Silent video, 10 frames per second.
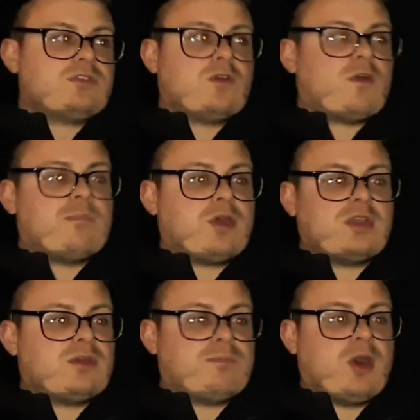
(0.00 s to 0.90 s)
you know, from
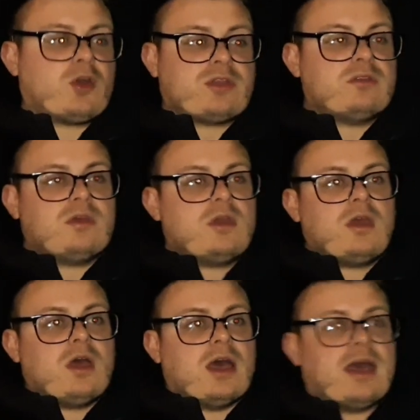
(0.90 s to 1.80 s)
Burnley, a bargain.
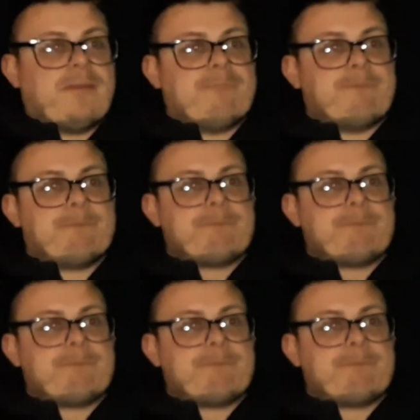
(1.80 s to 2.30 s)
I